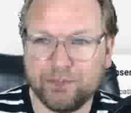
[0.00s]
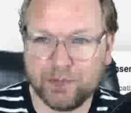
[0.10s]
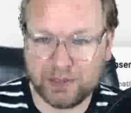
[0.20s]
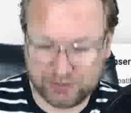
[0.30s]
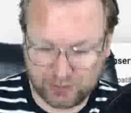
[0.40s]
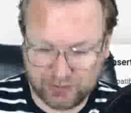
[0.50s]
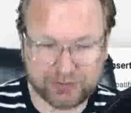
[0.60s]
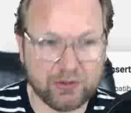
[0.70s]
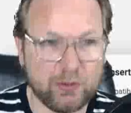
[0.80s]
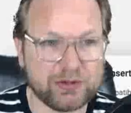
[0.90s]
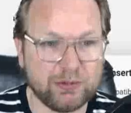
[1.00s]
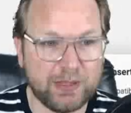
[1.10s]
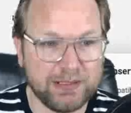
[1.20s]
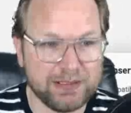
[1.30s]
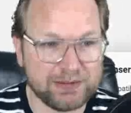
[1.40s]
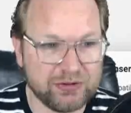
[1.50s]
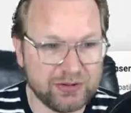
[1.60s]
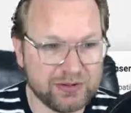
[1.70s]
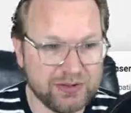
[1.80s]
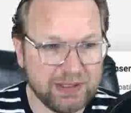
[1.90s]
This also was on my list. As
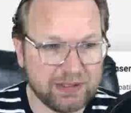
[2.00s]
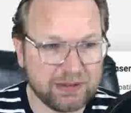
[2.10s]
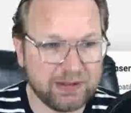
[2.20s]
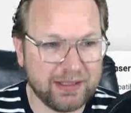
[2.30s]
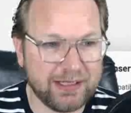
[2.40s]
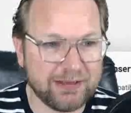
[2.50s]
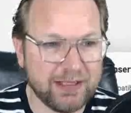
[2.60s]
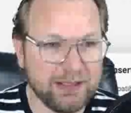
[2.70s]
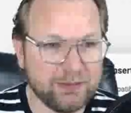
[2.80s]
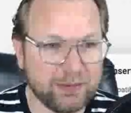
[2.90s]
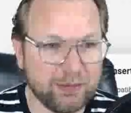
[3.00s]
you can see here, Cat Lane from